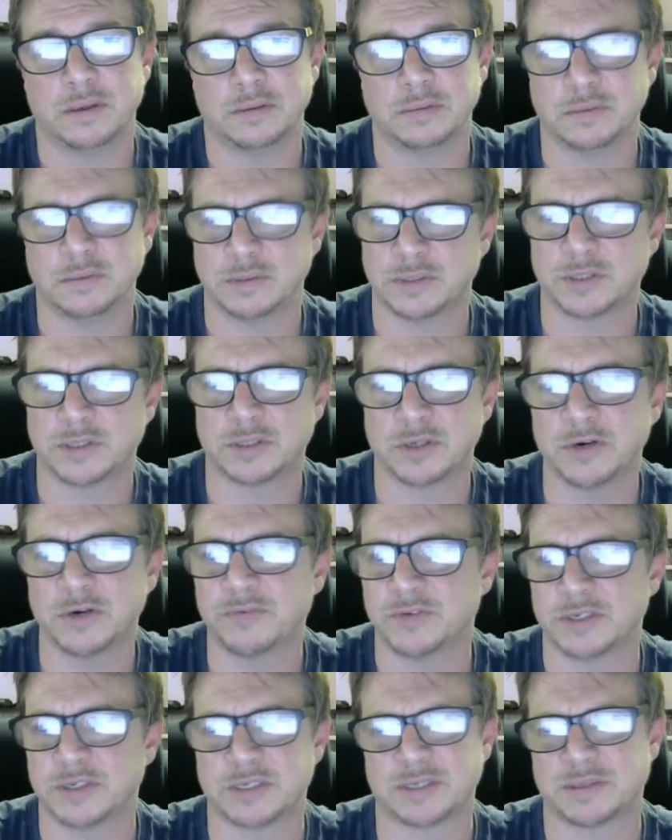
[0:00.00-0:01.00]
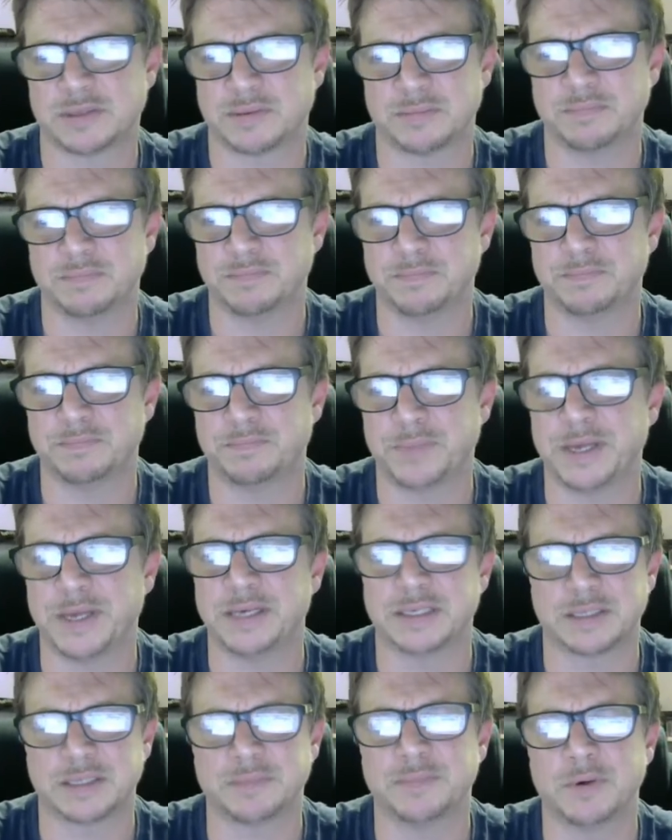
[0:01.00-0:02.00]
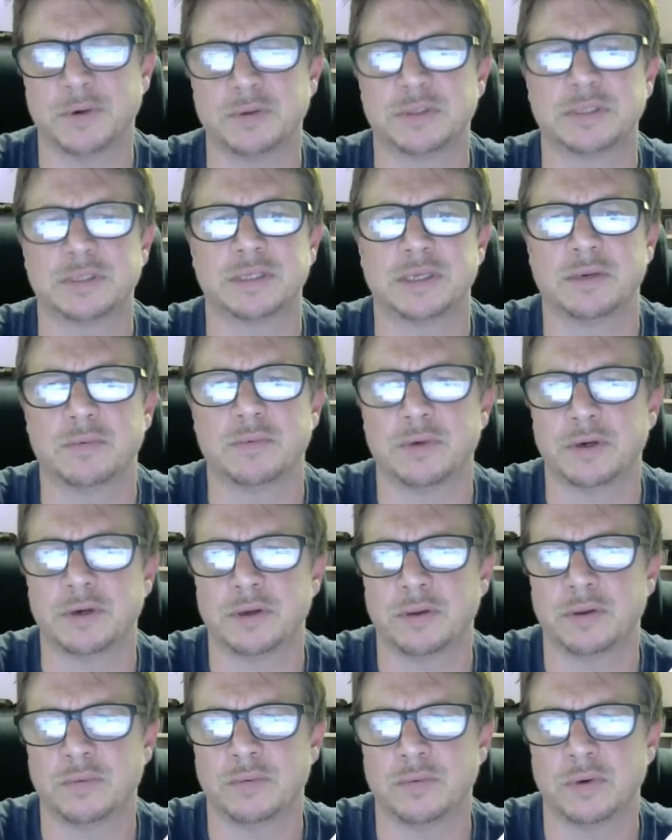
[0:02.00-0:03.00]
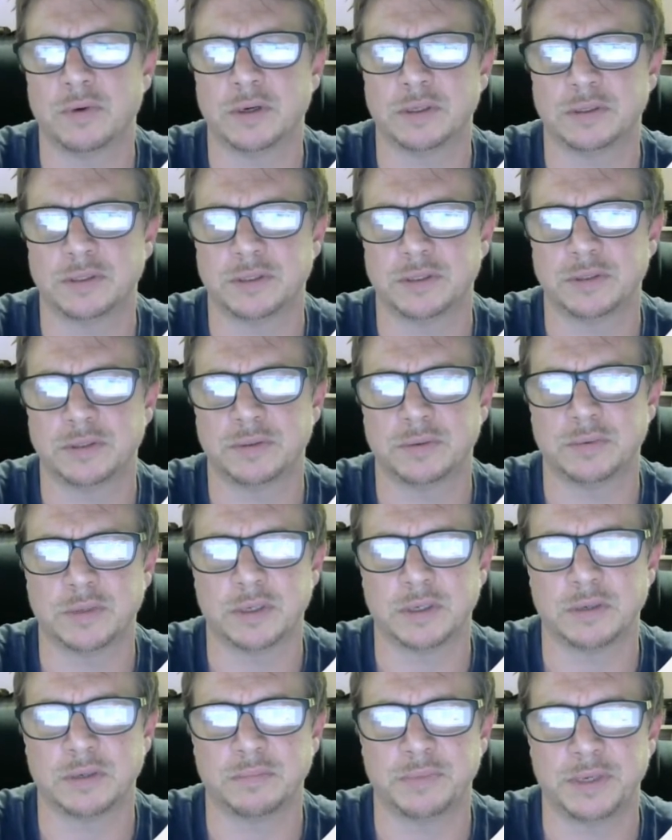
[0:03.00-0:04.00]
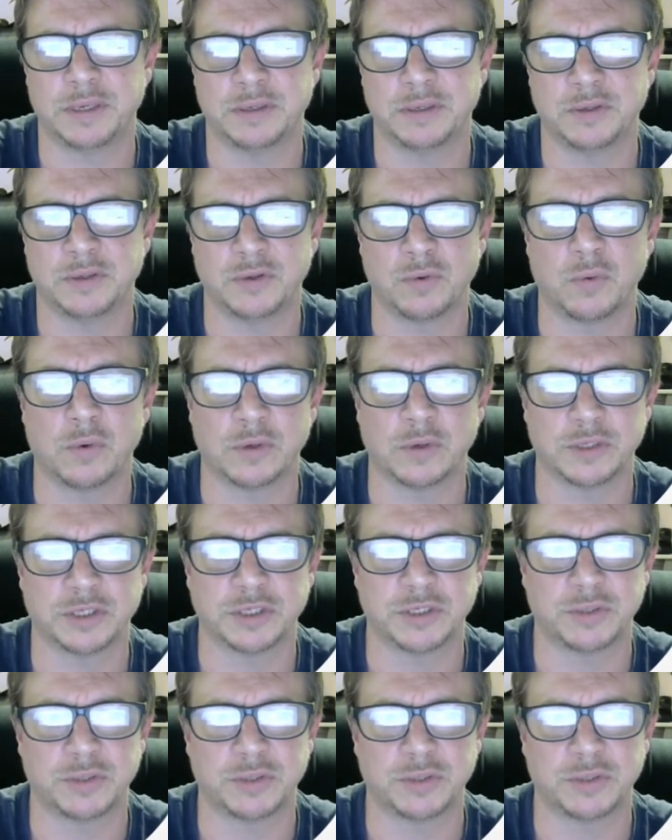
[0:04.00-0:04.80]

service based mostly, where you want to be endorsed, you